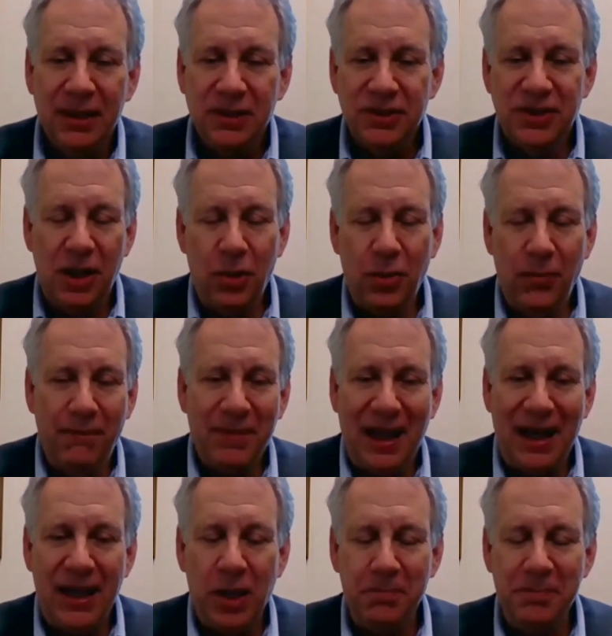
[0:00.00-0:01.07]
So
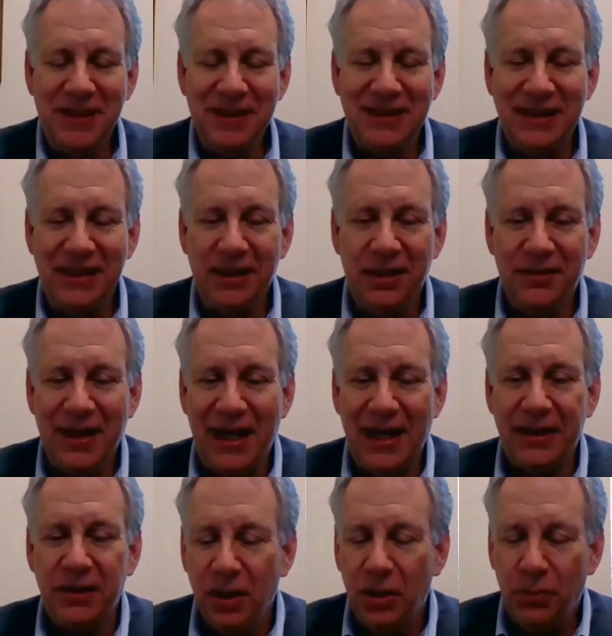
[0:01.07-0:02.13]
I hope to see you
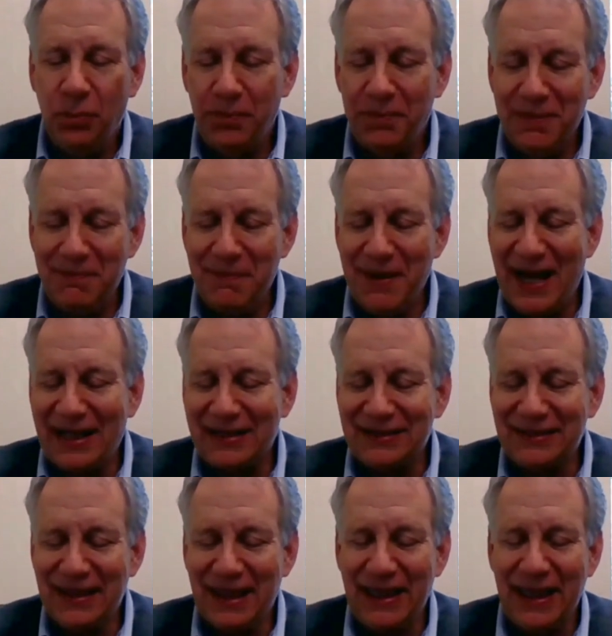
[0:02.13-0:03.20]
then. We'll be back
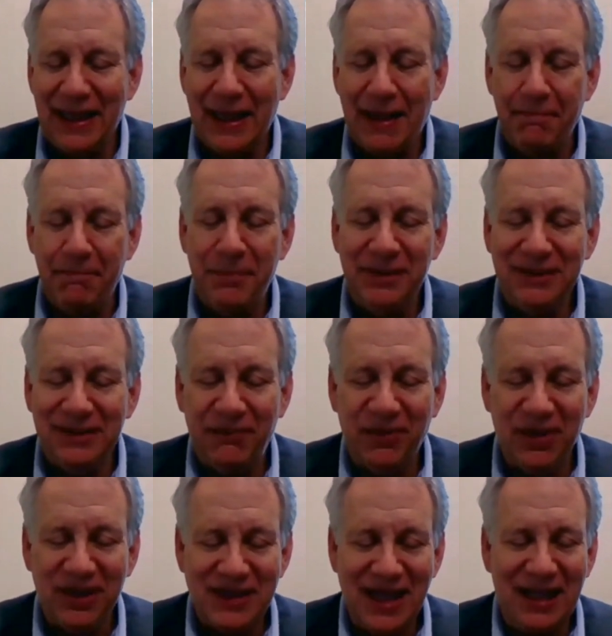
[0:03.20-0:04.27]
10 a.m.
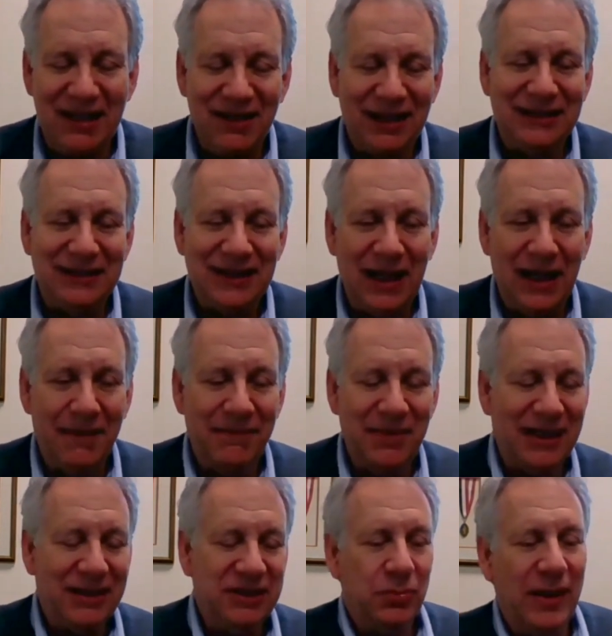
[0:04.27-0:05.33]
Pacific Daylight Time
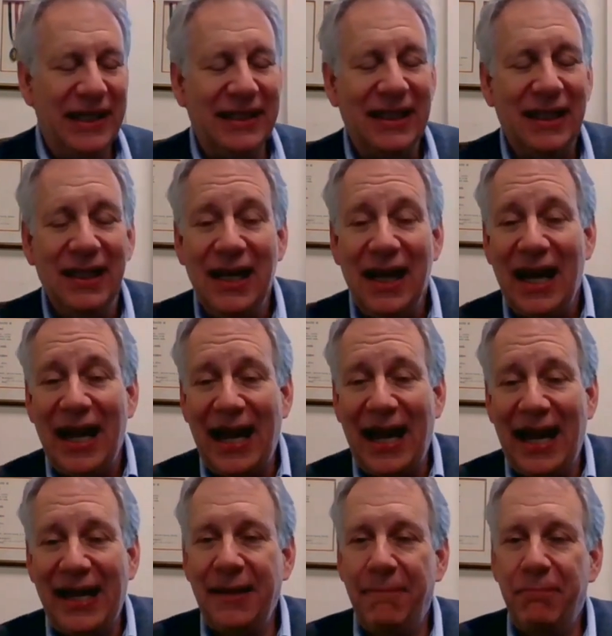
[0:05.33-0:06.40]
next week.
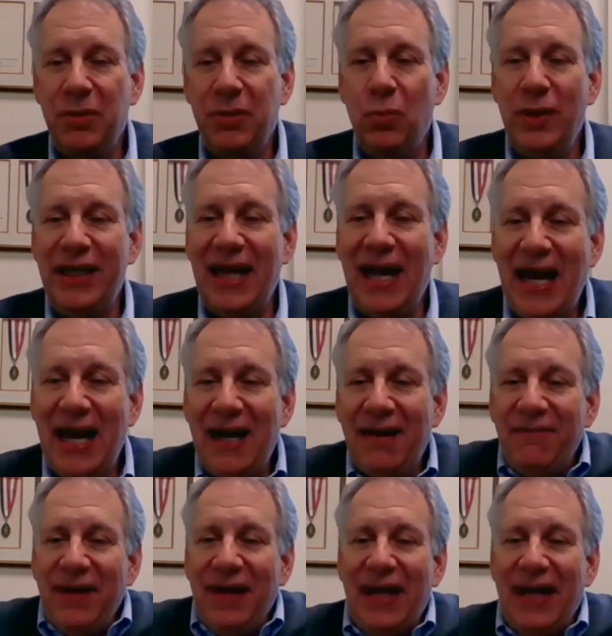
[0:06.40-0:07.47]
And we
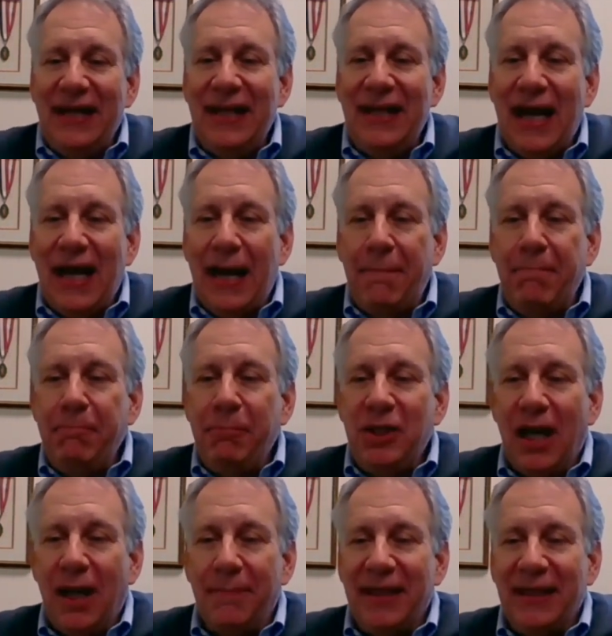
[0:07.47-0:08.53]
have an
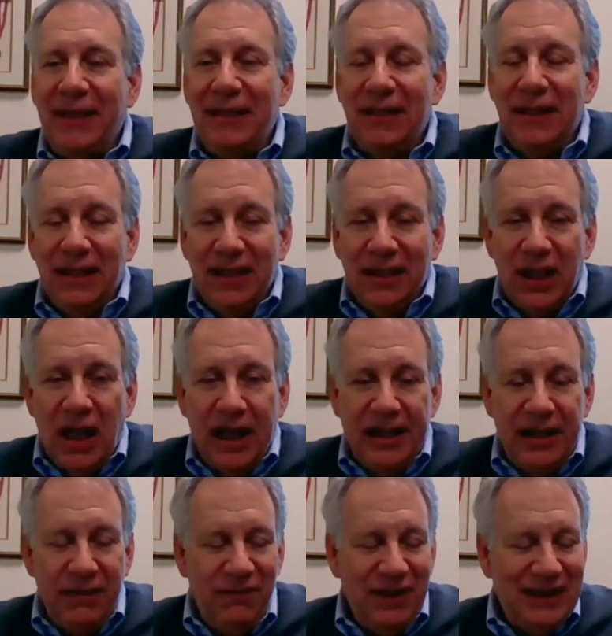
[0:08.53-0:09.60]
upcoming
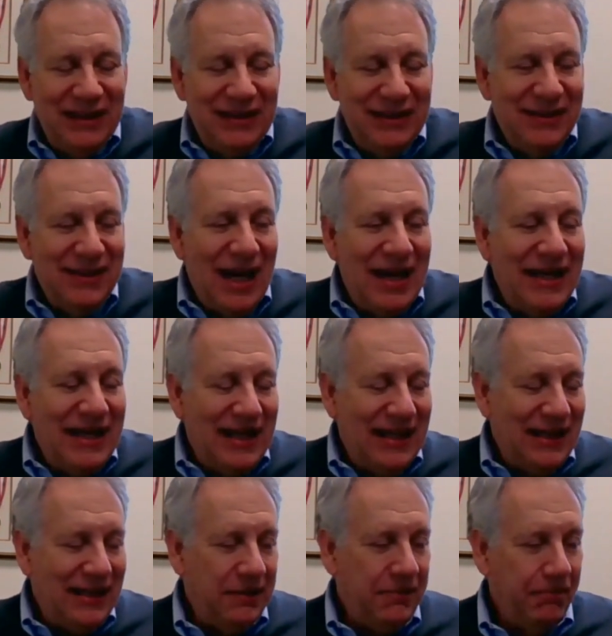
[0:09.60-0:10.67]
kind of
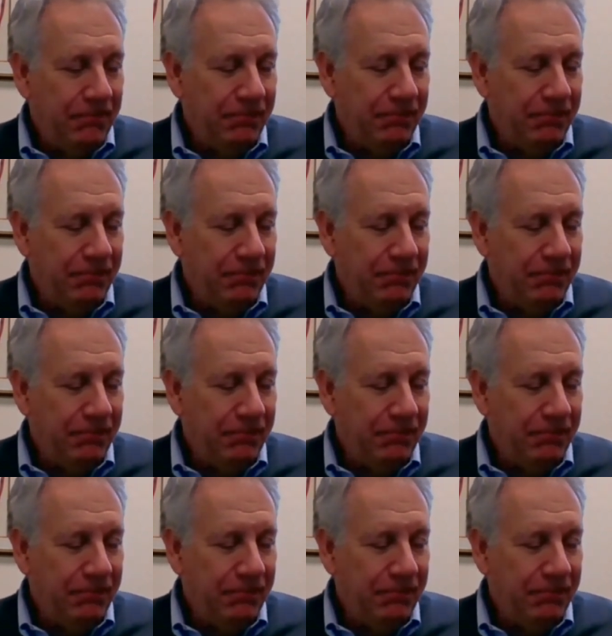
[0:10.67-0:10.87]
exciting